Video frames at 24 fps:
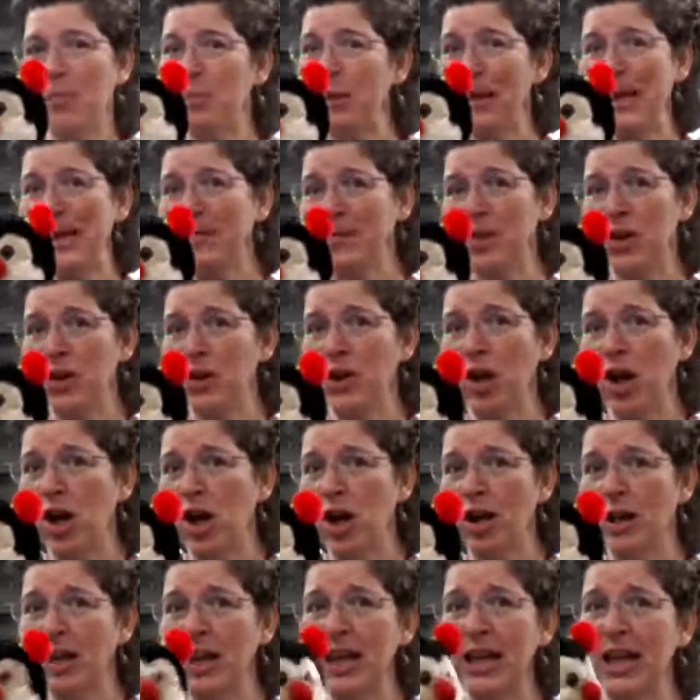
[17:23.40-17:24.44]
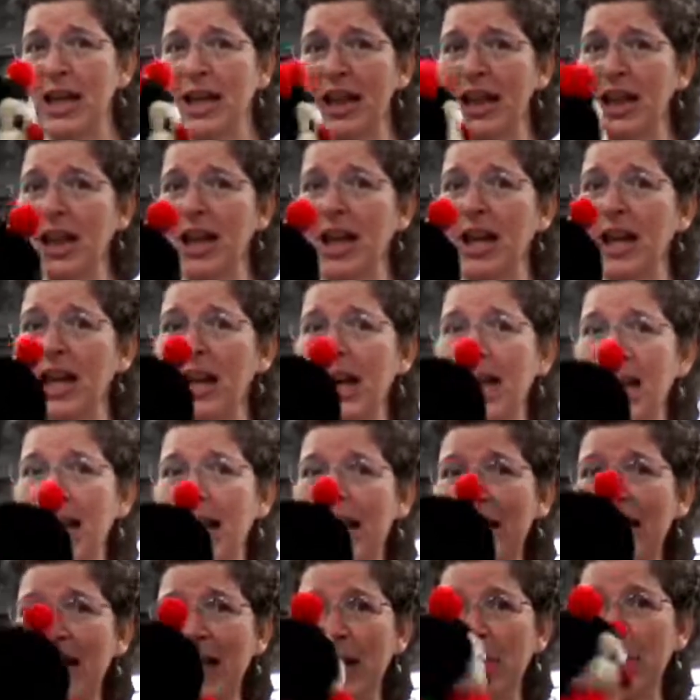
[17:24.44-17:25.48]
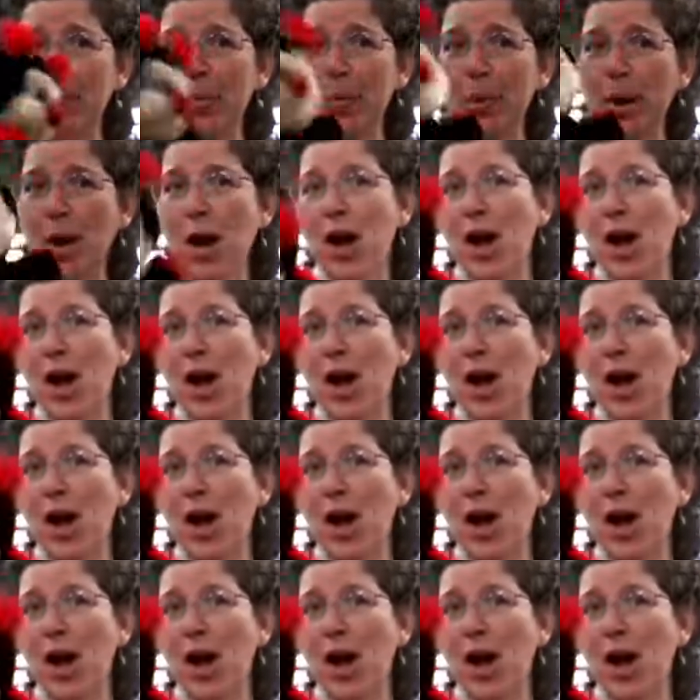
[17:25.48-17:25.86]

Believe it or not, it's a ladybird.